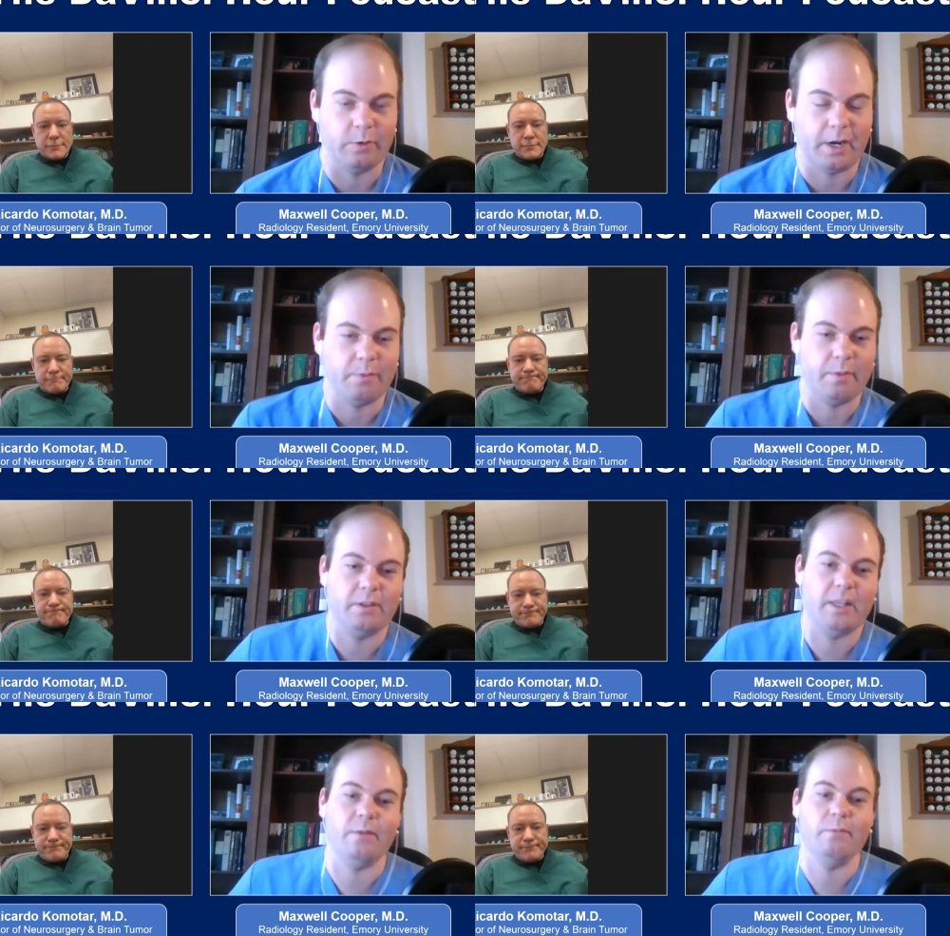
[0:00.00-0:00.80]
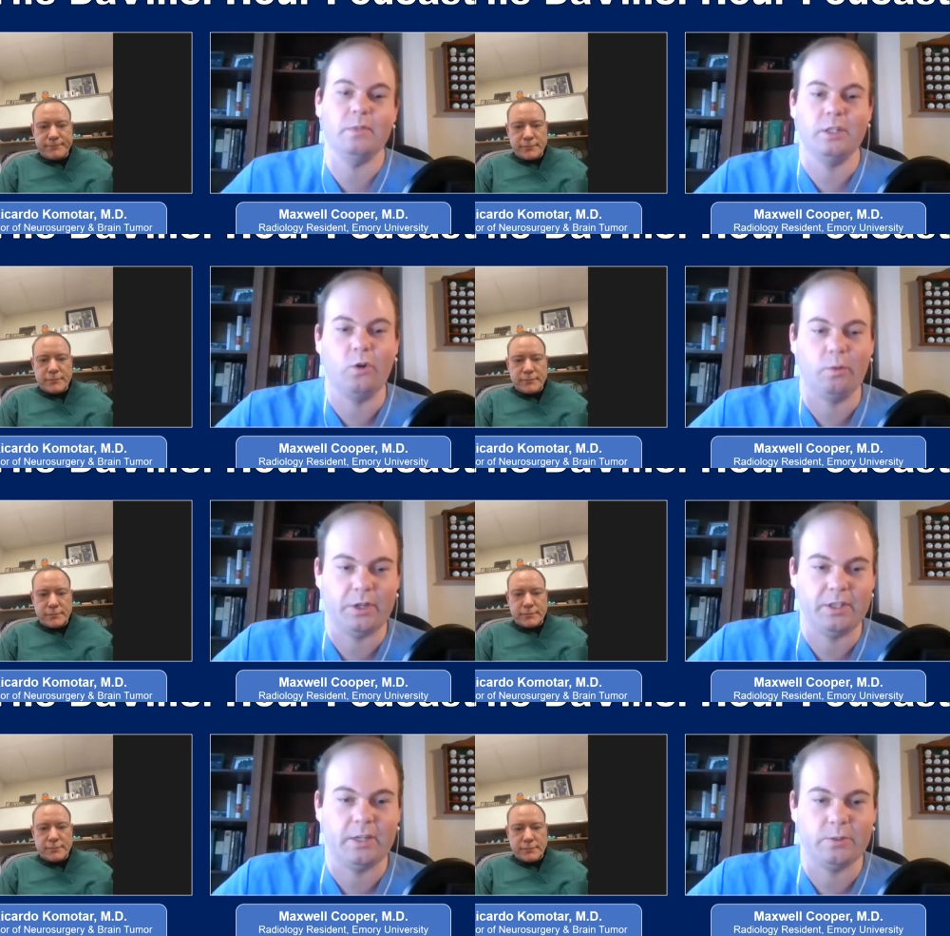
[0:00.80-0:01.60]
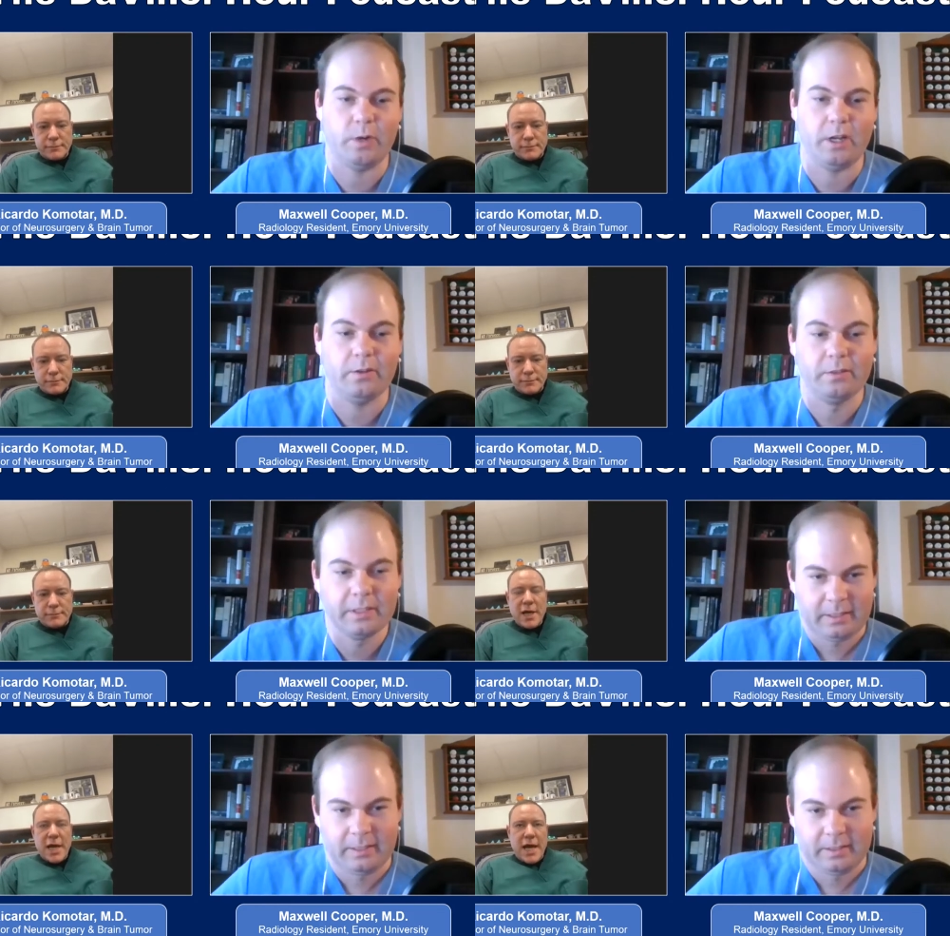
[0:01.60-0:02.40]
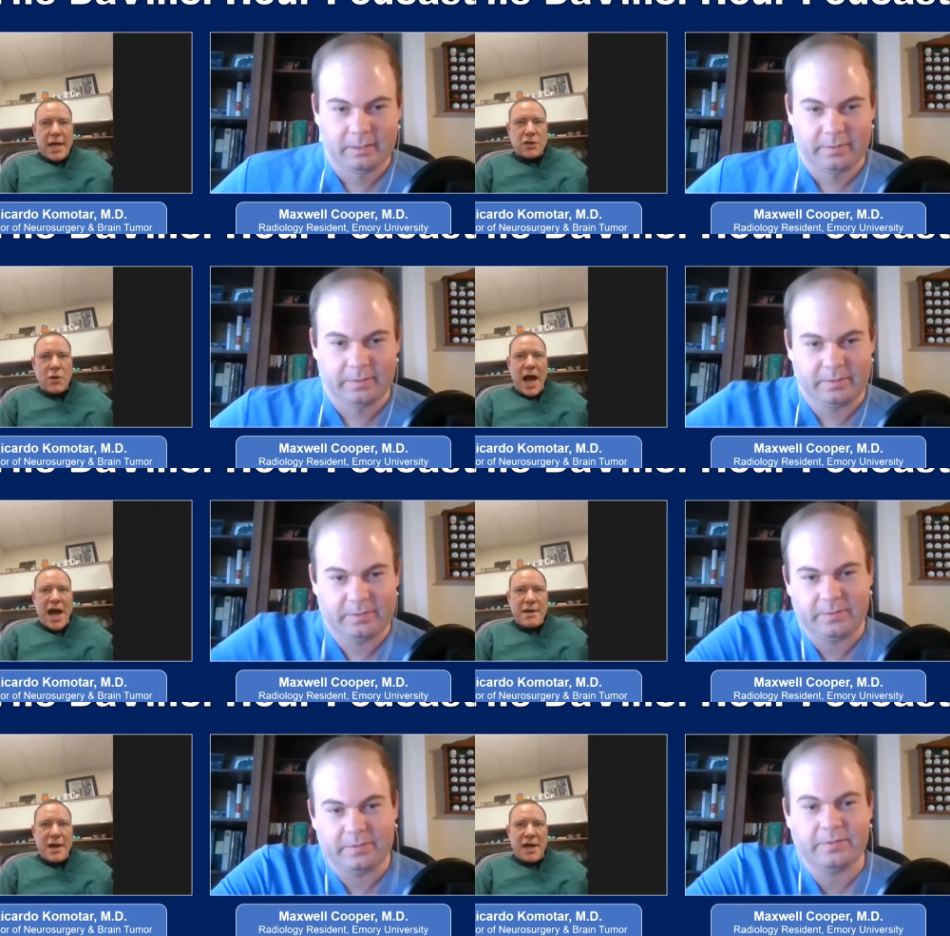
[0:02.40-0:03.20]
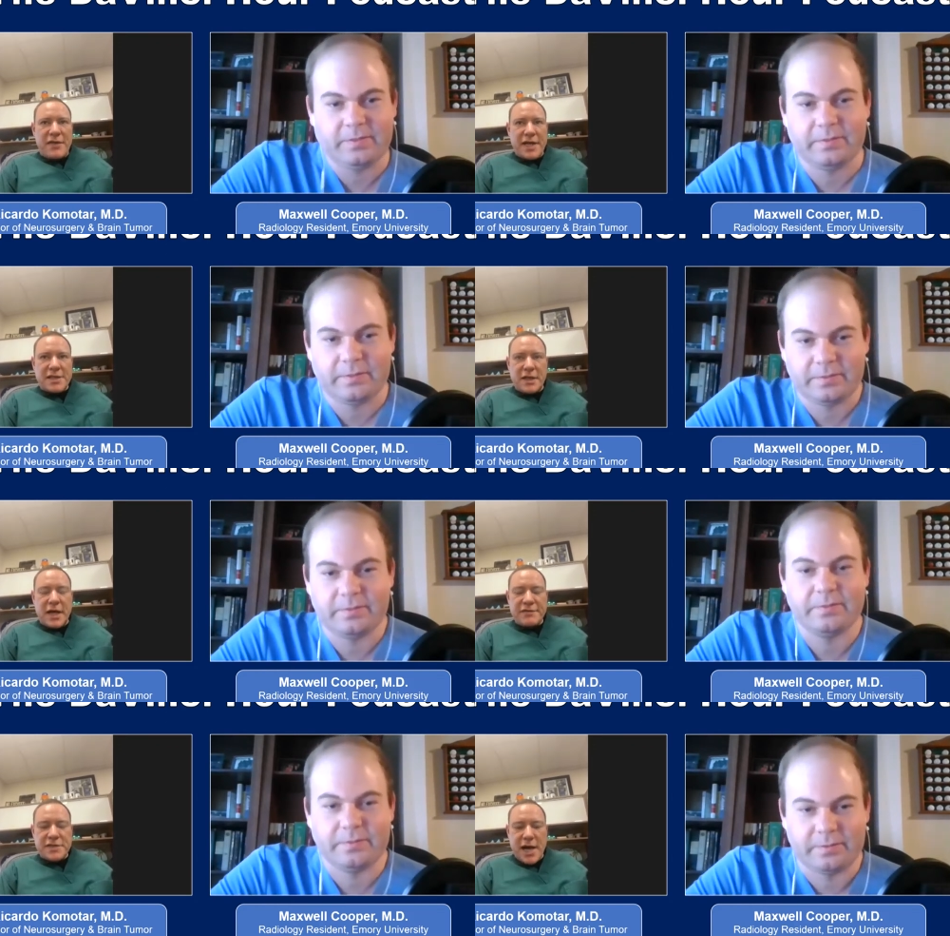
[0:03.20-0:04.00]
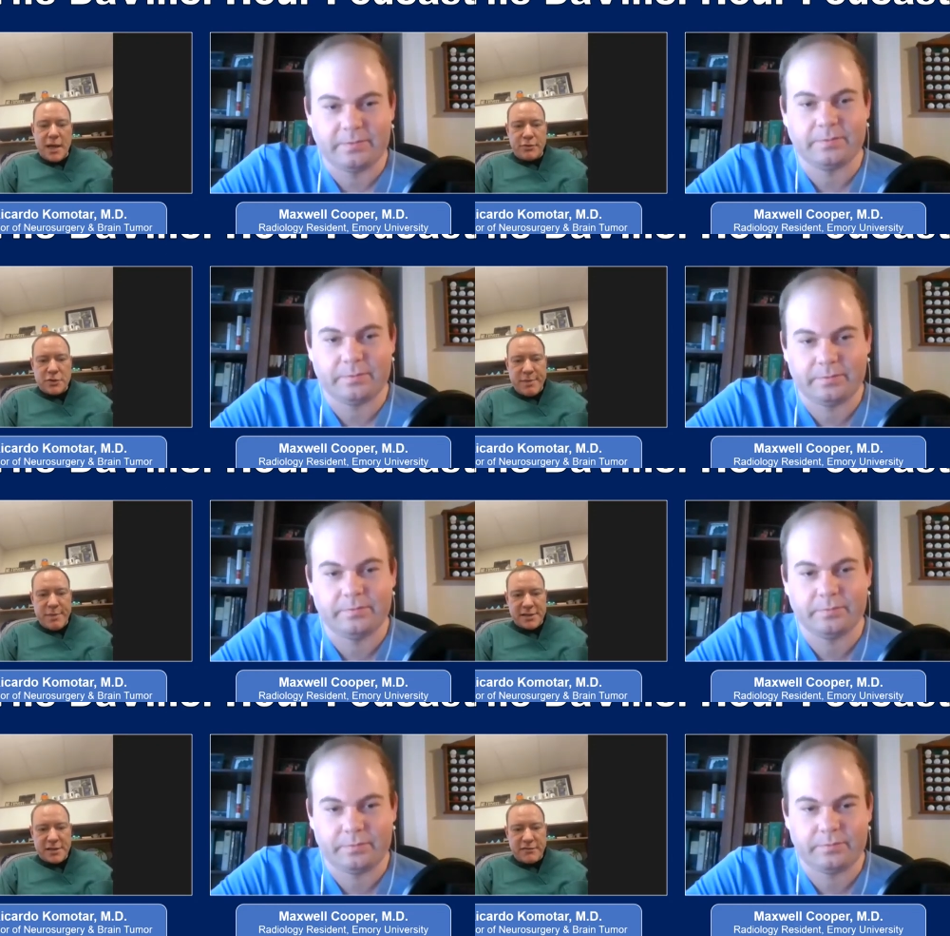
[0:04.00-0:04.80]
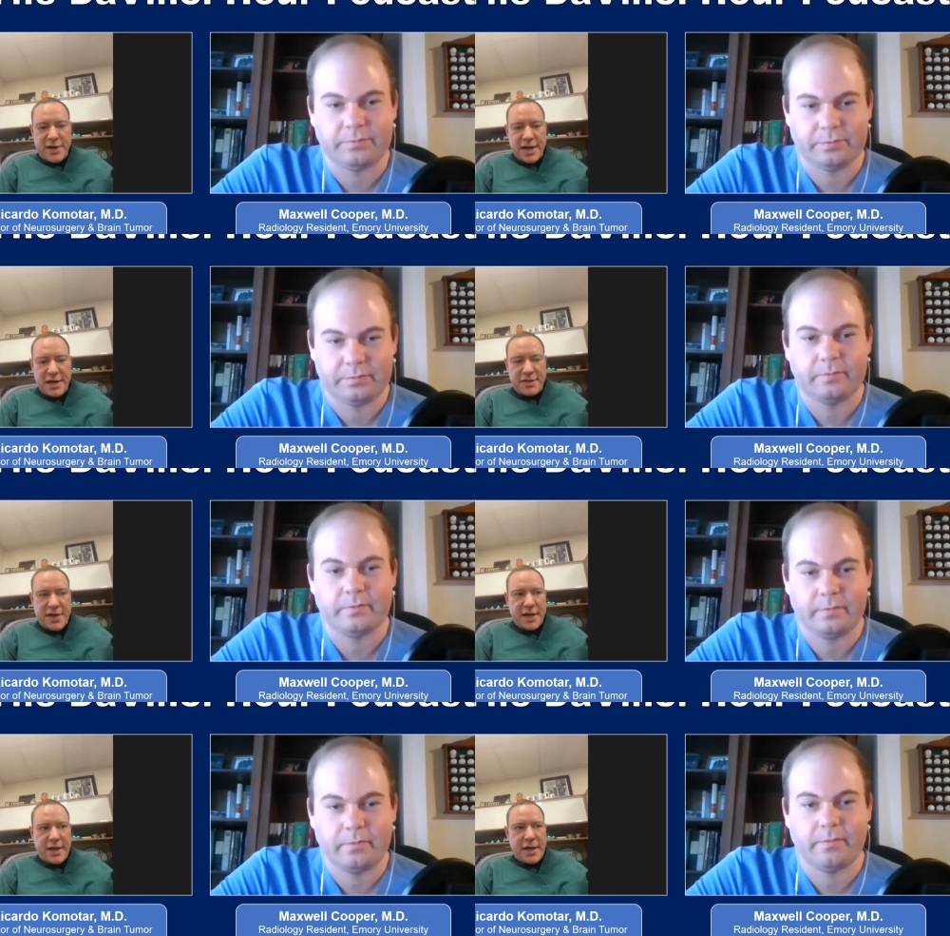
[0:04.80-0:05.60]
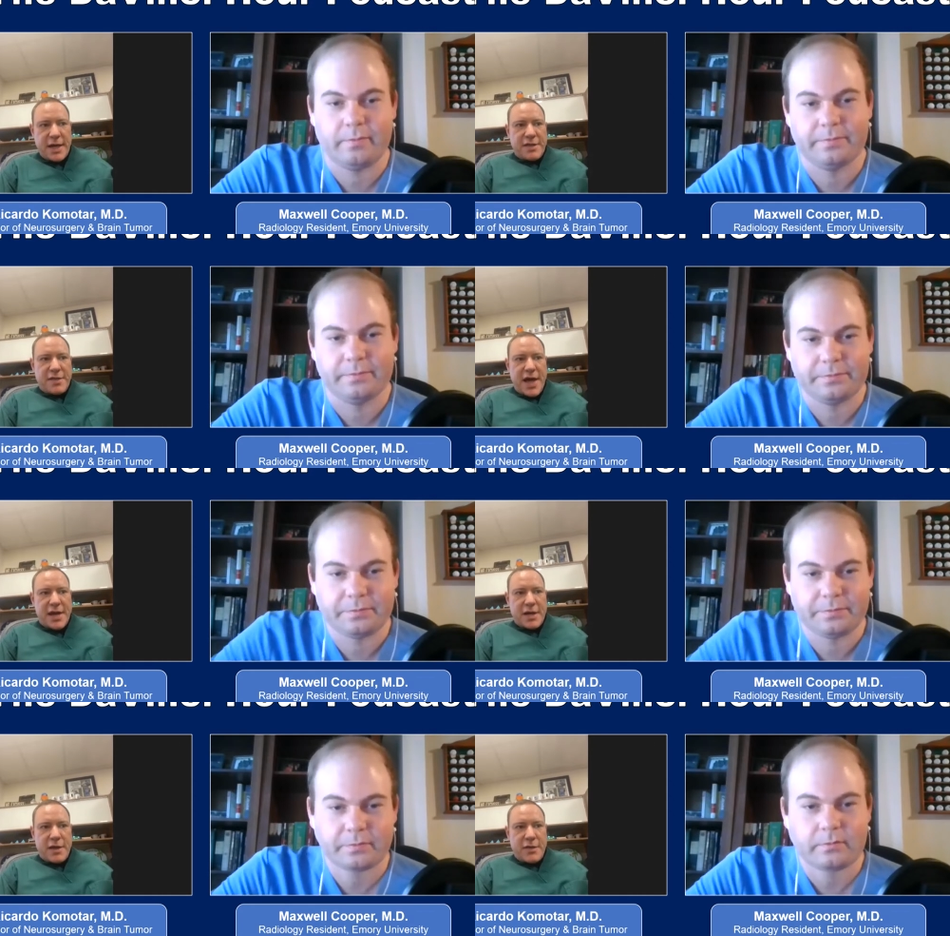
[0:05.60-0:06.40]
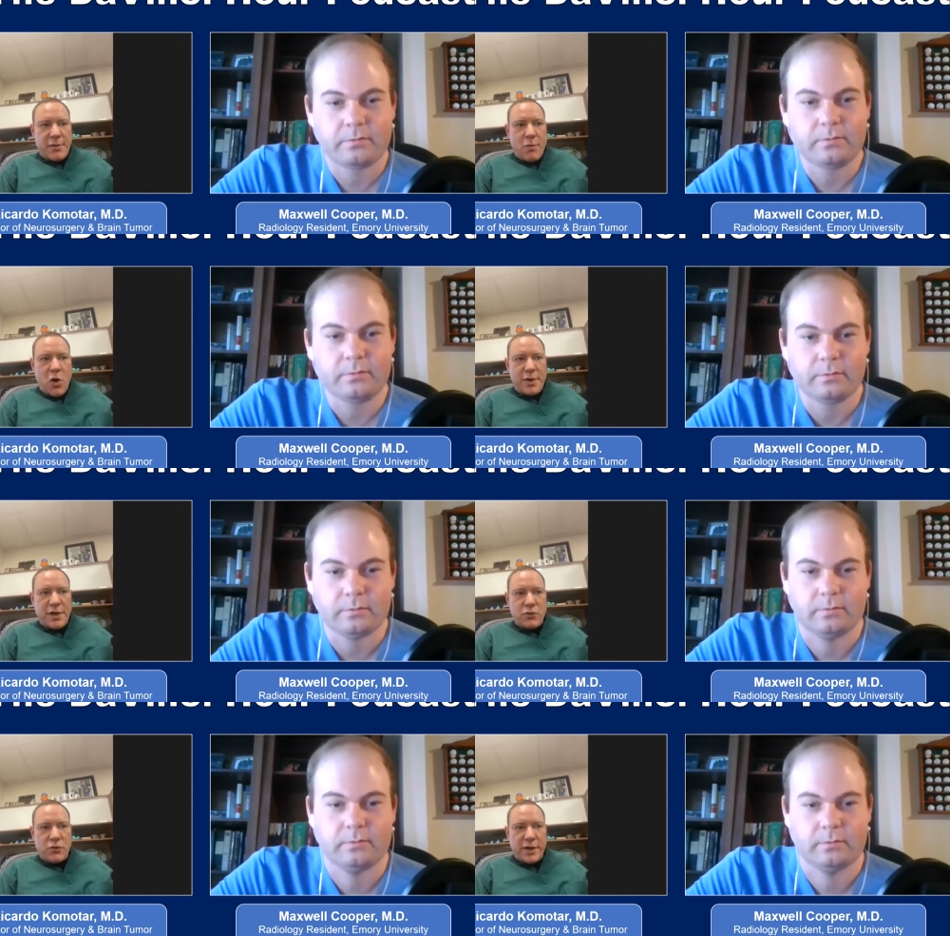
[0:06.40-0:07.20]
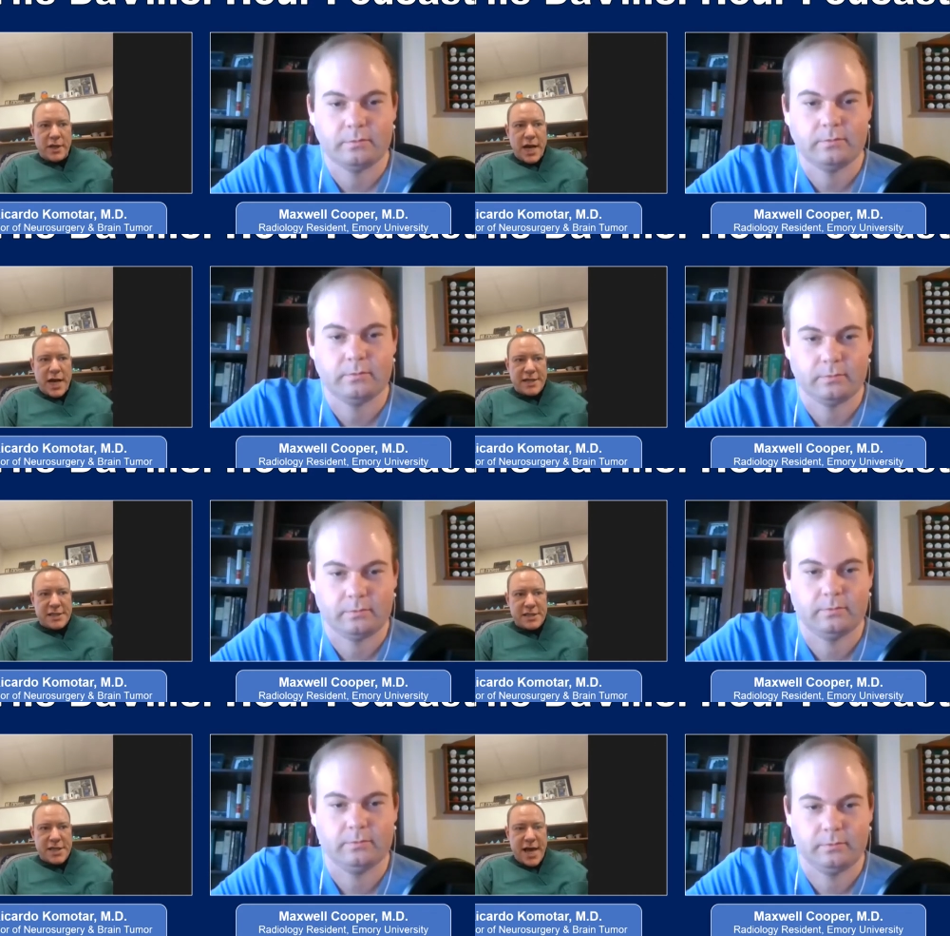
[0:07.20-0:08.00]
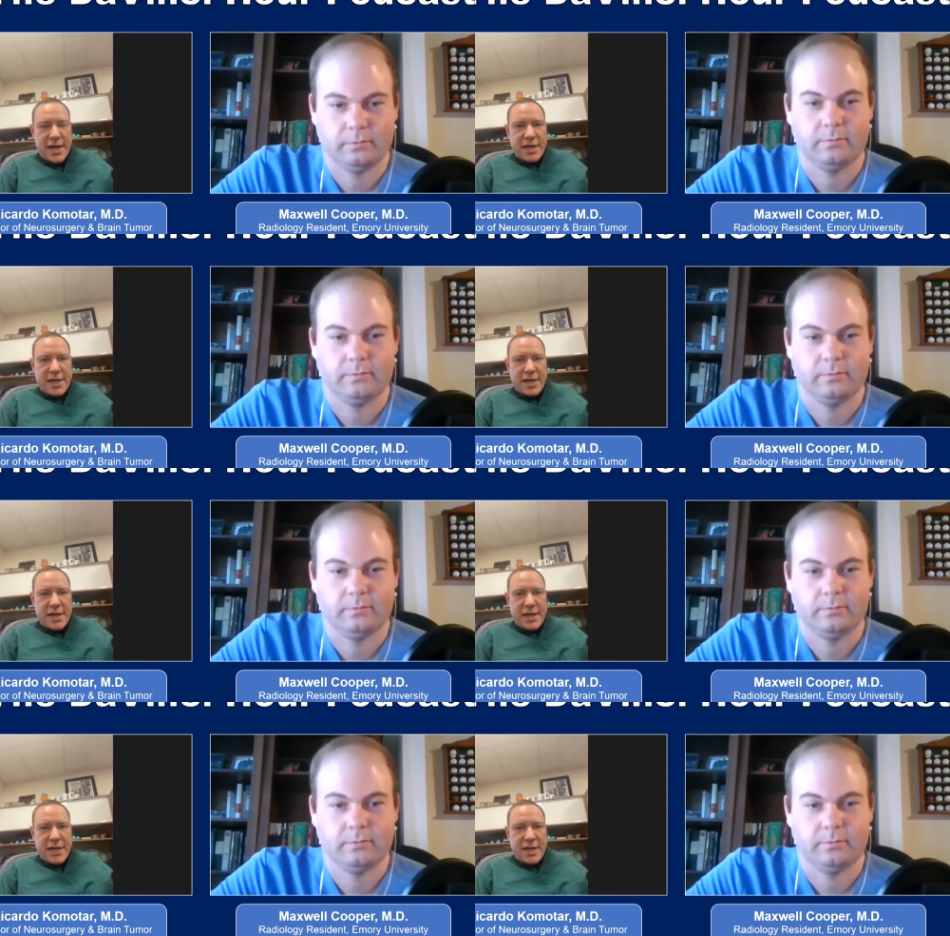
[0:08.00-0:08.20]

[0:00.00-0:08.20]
Speaker 1: recommend them incorporate that as well. So I, I think it's a lifestyle
Speaker 2: perspective. And I think that the moment you realize that